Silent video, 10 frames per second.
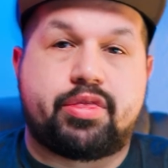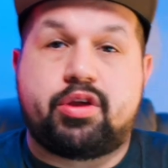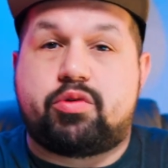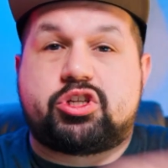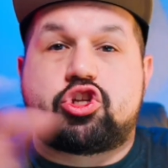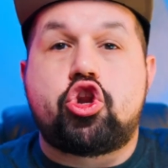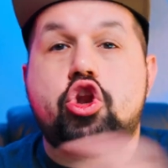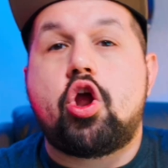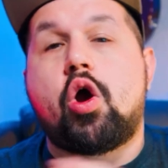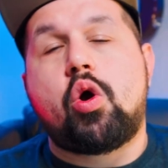There is
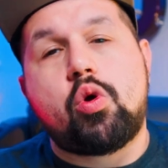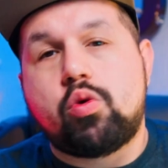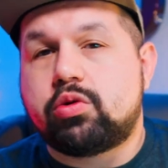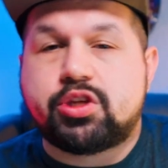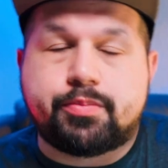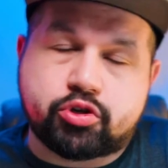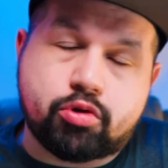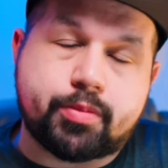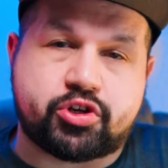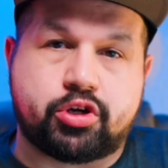no
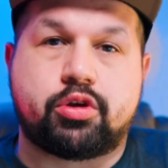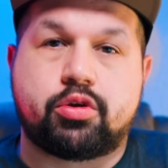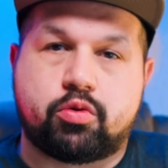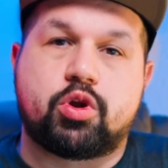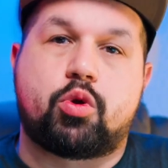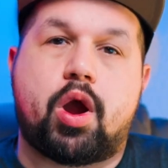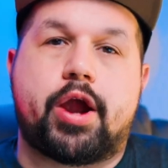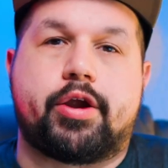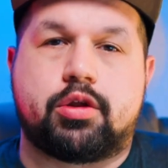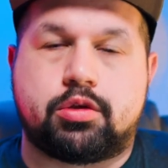subscription
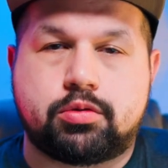required.